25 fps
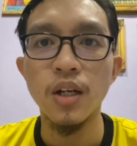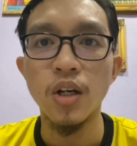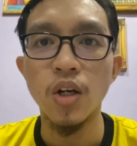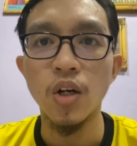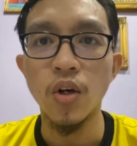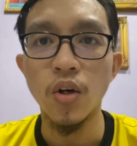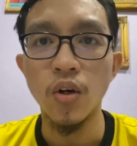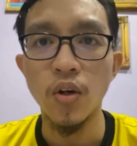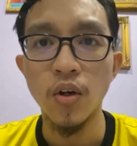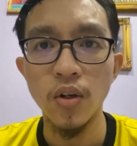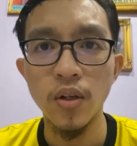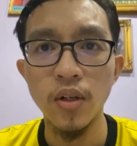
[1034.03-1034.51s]

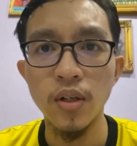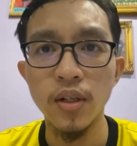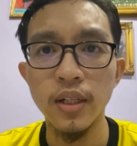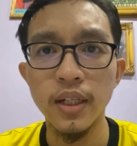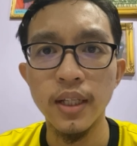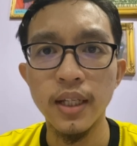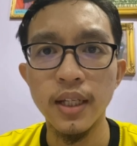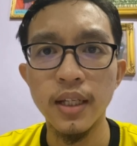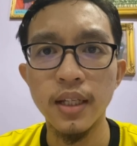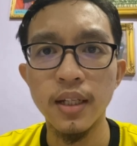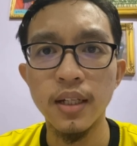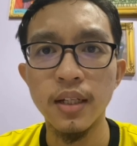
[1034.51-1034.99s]
all
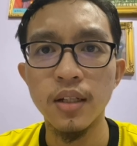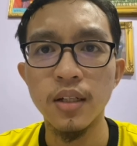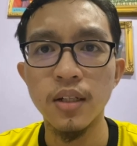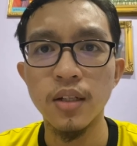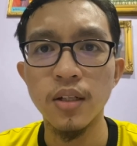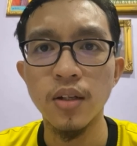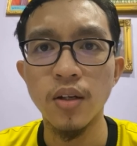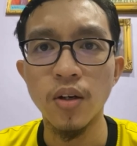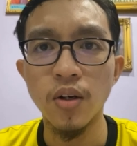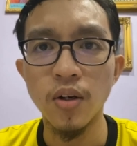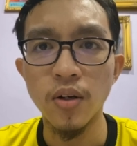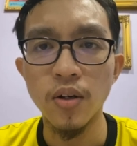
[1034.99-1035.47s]

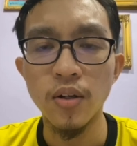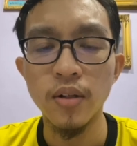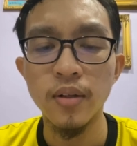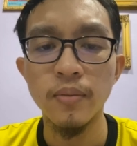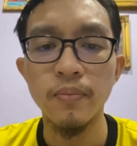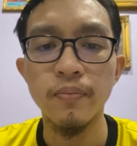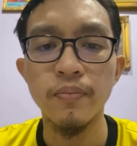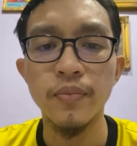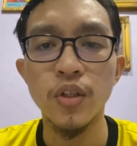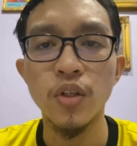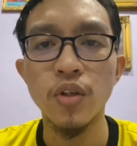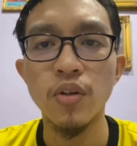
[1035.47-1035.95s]
in all,
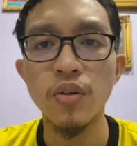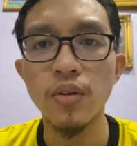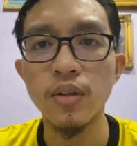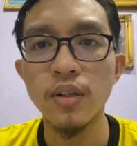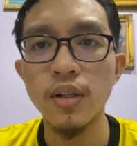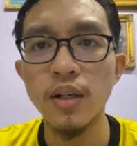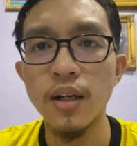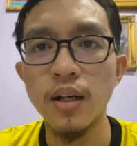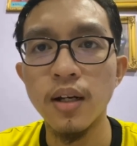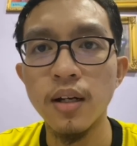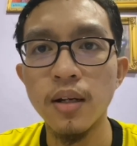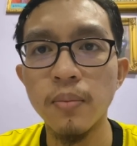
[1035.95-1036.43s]
your
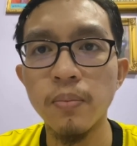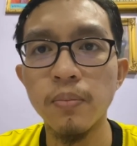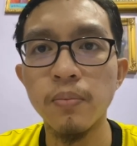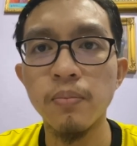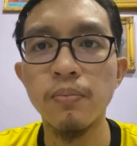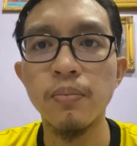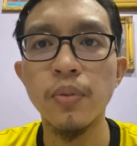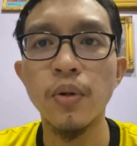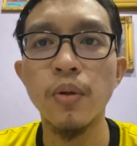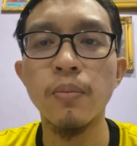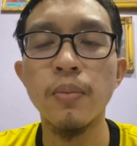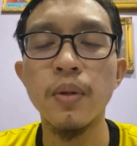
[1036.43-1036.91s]
car
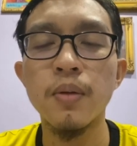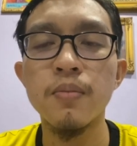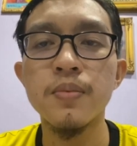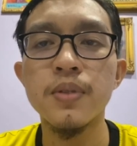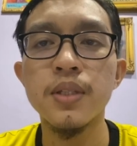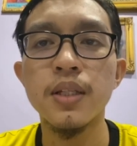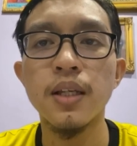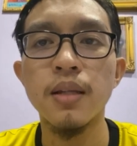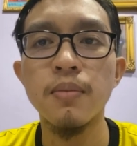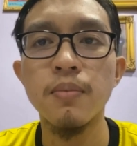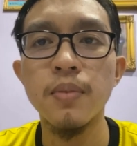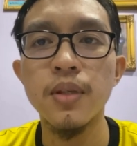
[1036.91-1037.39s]

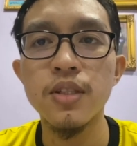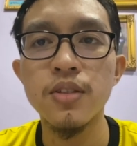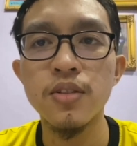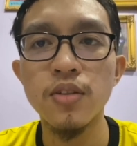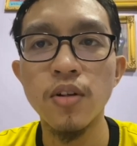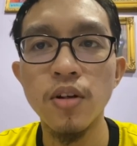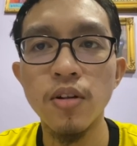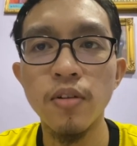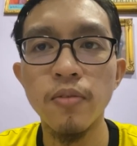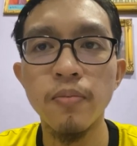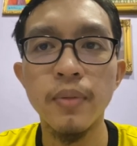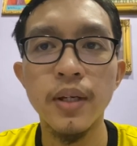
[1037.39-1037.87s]
problems can be
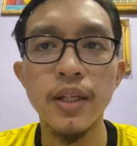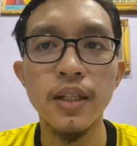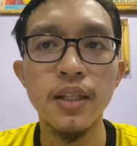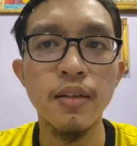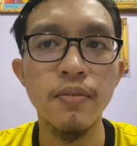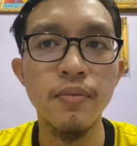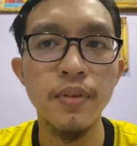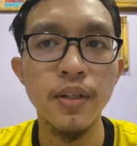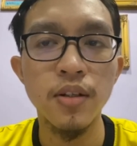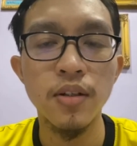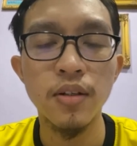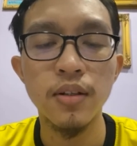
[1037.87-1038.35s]
solved by
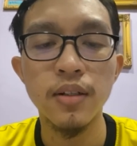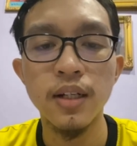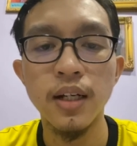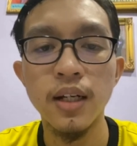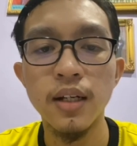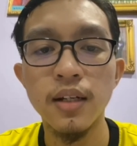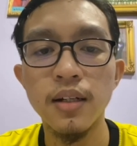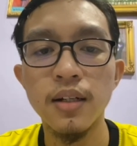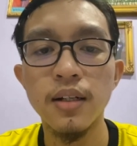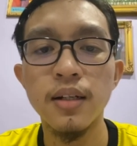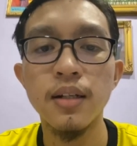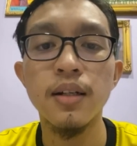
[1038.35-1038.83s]
giving your
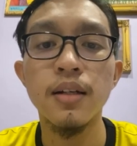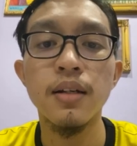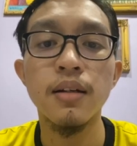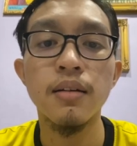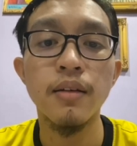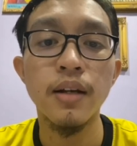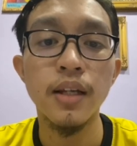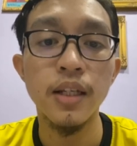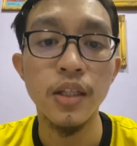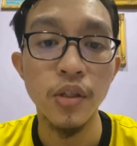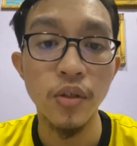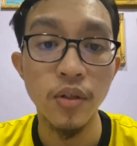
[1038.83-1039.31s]
car a
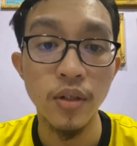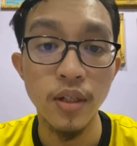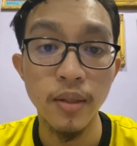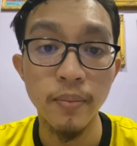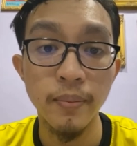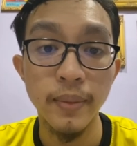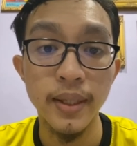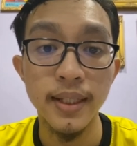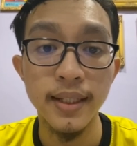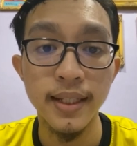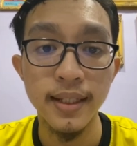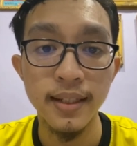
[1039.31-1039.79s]
regular
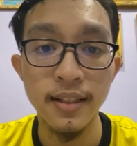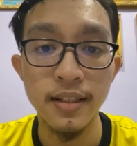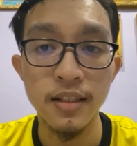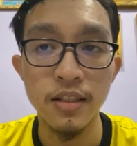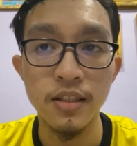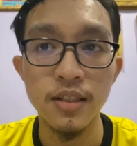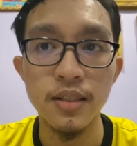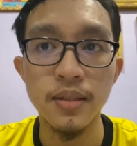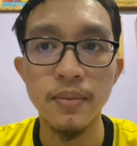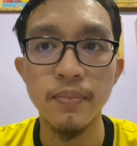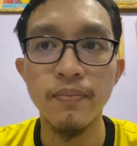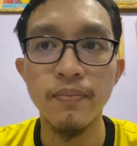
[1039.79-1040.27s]
maintenance